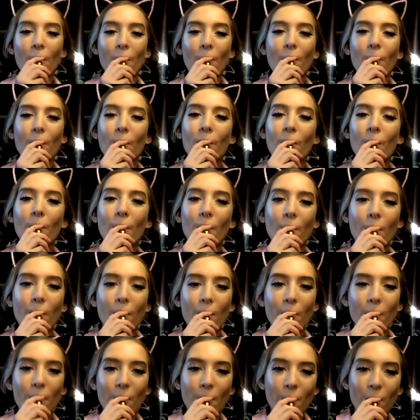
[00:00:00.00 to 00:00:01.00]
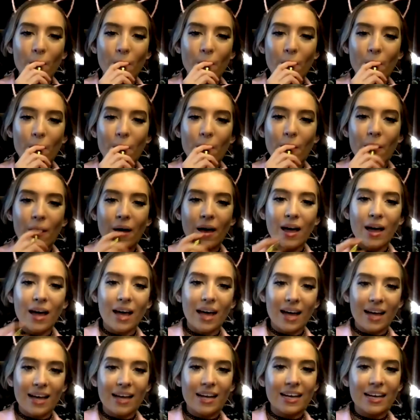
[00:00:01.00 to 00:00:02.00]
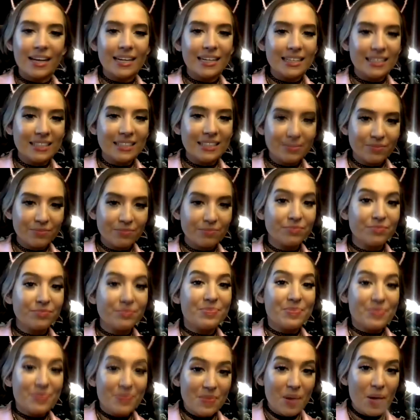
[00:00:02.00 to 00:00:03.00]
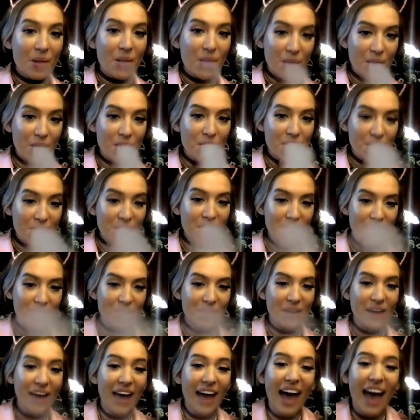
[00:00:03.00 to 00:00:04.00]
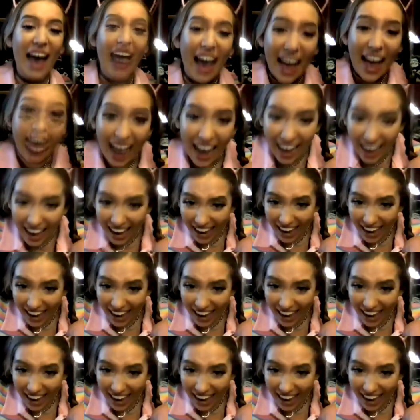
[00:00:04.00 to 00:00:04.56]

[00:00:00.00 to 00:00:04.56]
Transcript: He laughs. He looks at them and kind of smiles and looks and then